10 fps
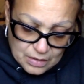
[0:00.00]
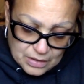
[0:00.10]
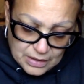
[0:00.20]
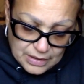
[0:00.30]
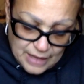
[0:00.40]

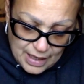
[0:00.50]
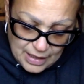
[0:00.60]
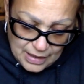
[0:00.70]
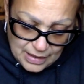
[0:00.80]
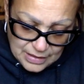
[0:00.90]

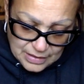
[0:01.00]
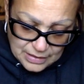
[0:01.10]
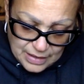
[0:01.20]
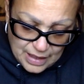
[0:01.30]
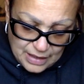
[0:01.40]
today is the
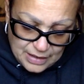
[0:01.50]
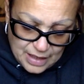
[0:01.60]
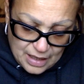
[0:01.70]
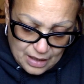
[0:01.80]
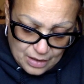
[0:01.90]
day
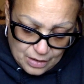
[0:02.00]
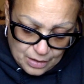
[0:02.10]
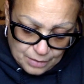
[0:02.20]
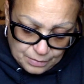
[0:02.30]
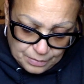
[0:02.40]
that
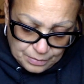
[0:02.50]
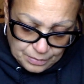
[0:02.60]
um